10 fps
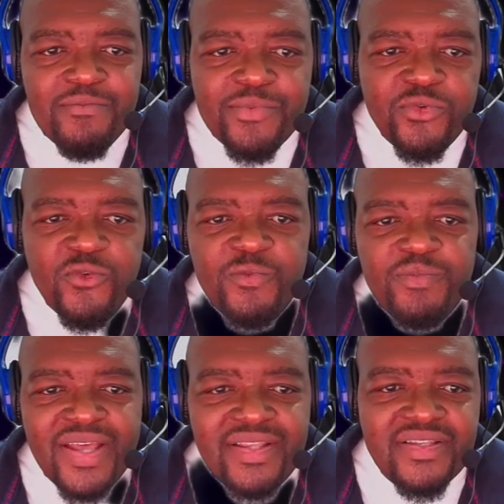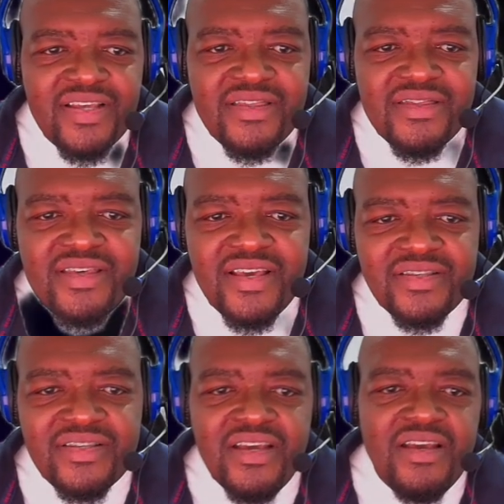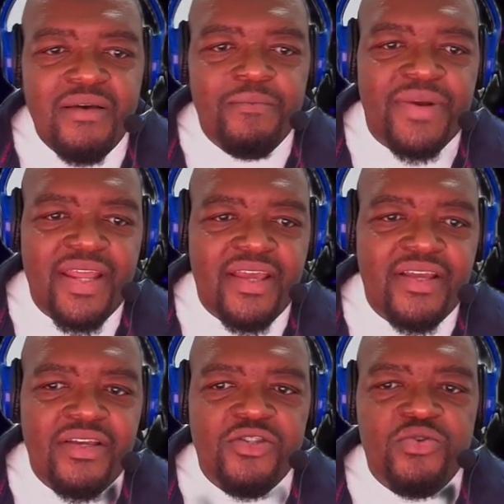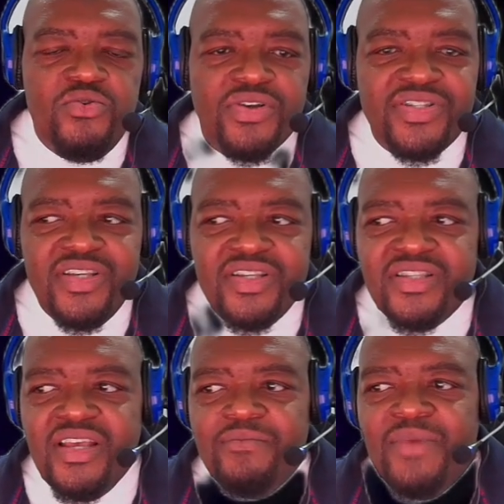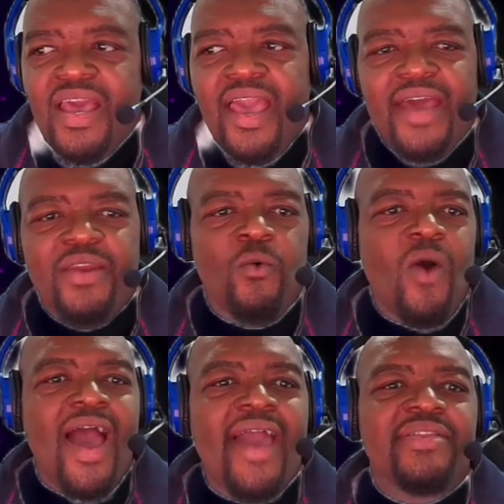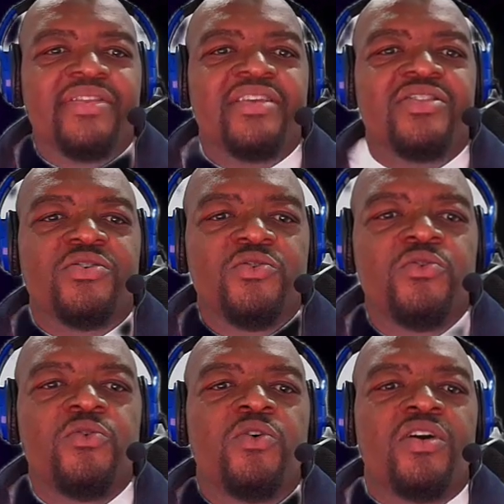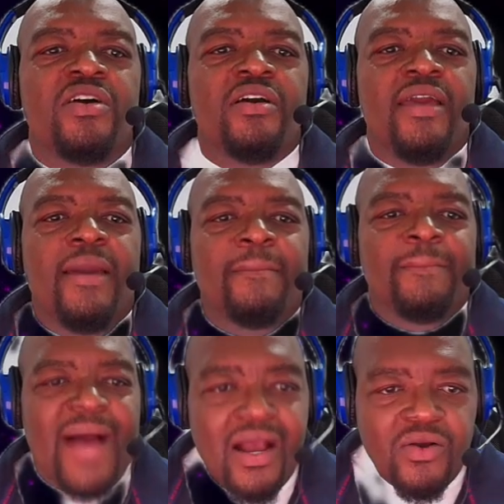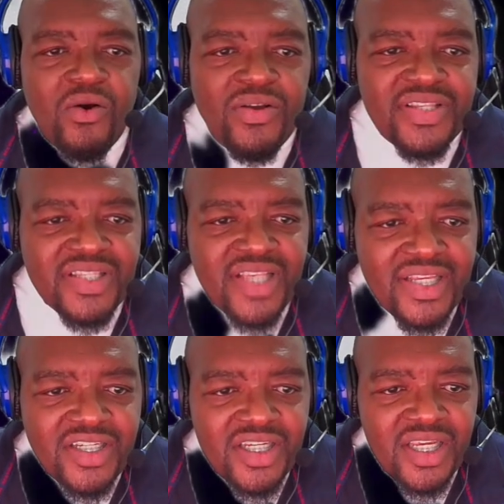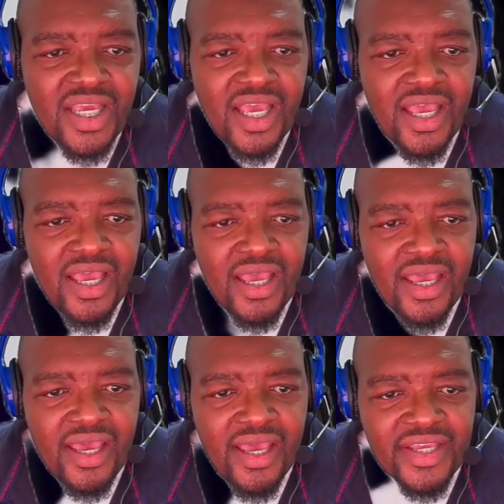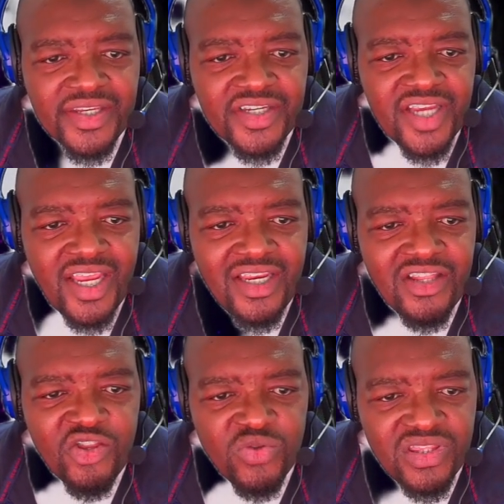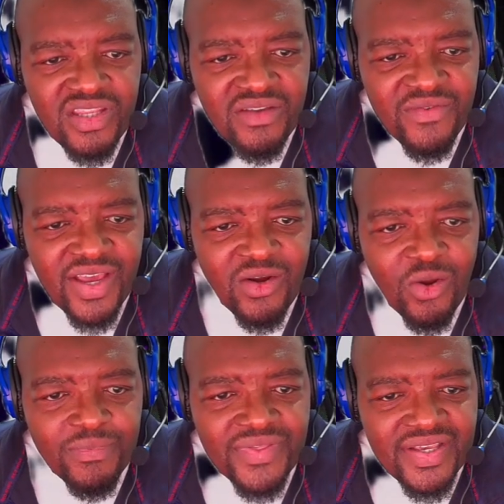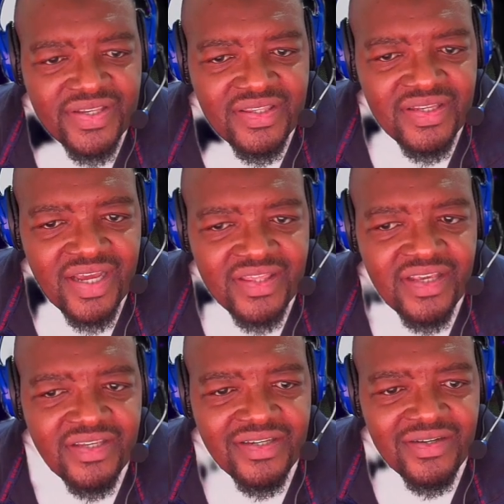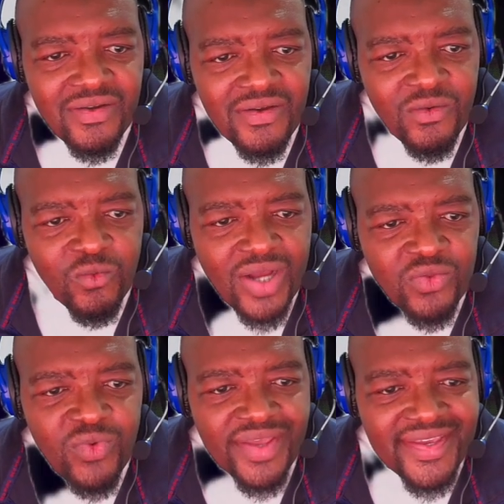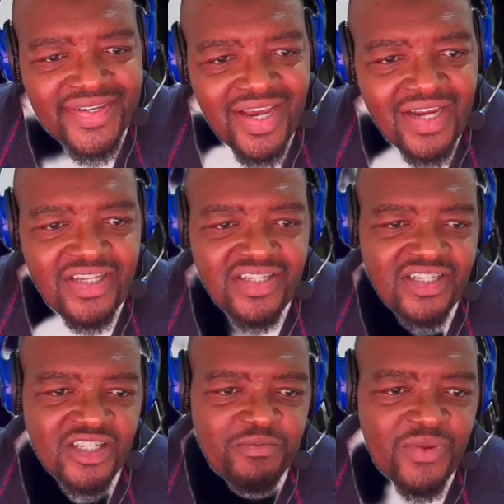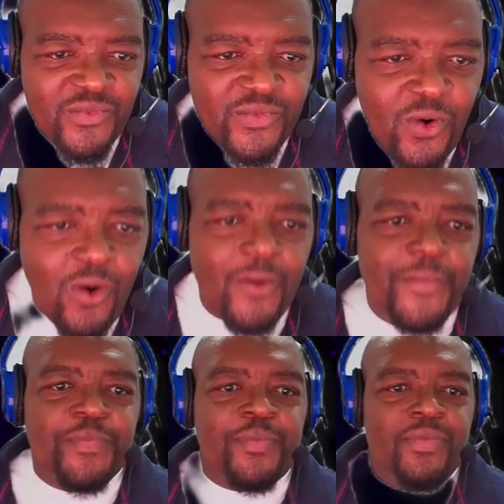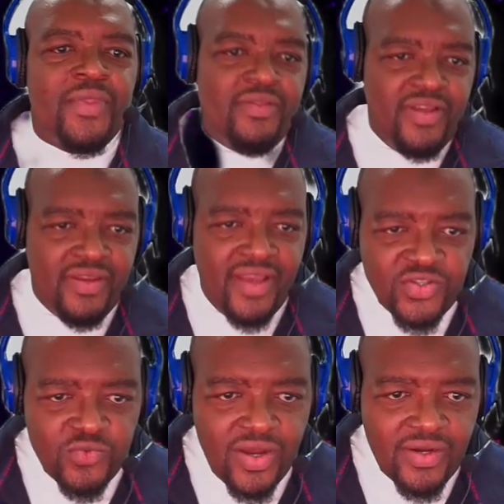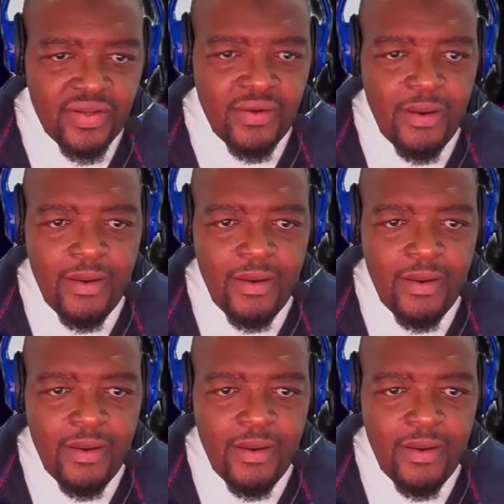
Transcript: improvements did this bring to your system, and why did you embark on such a journey to develop this strategy? What were the challenges before? The next one,